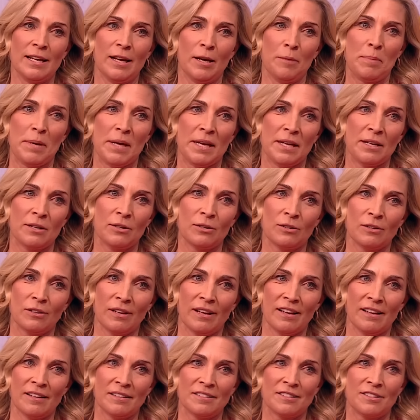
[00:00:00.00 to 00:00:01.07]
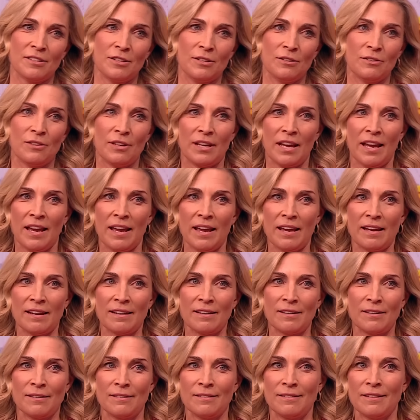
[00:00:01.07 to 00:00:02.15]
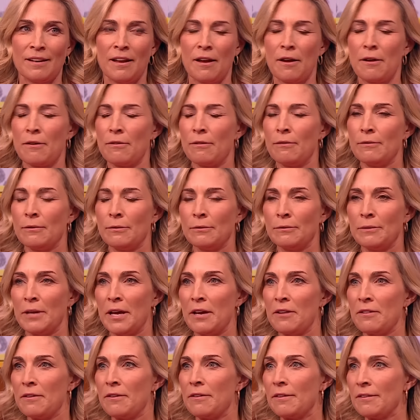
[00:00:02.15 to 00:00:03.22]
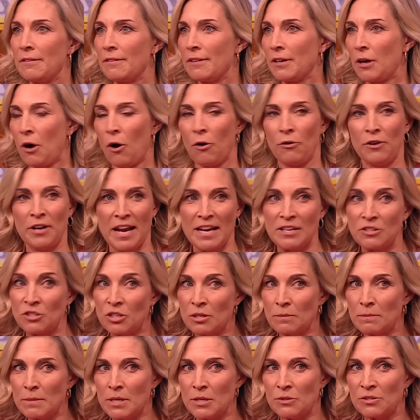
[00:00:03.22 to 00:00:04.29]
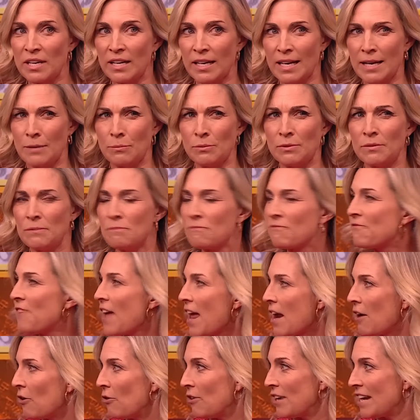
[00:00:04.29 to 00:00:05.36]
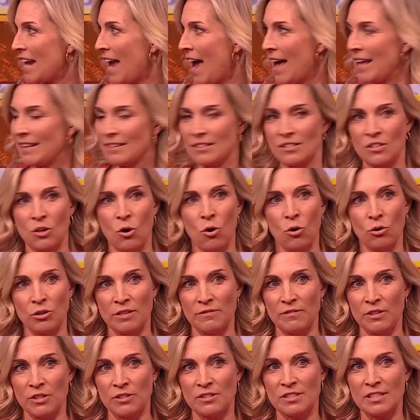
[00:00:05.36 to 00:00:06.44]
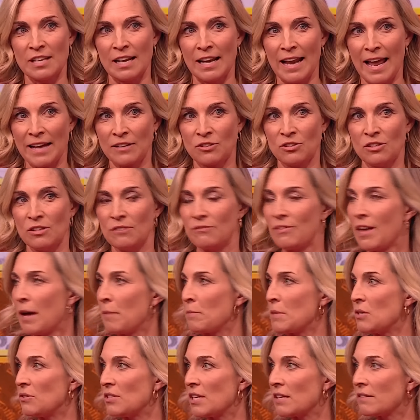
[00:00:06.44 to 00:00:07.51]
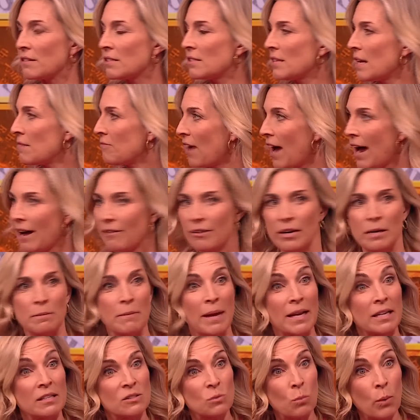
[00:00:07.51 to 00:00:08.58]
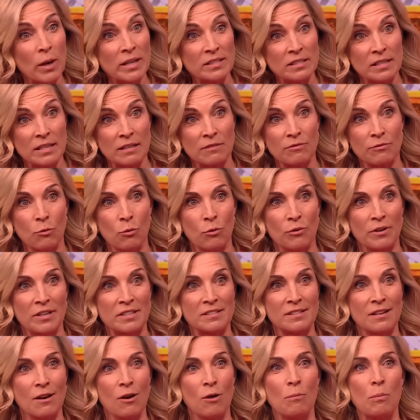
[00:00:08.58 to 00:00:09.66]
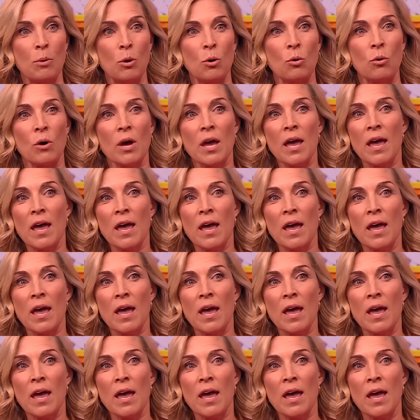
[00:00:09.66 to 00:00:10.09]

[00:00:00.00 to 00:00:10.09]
appeal to the King. You'll know that the coronation music, he was very hands-on in the selection of that music. The same for Harry and Meghan's wedding, for example.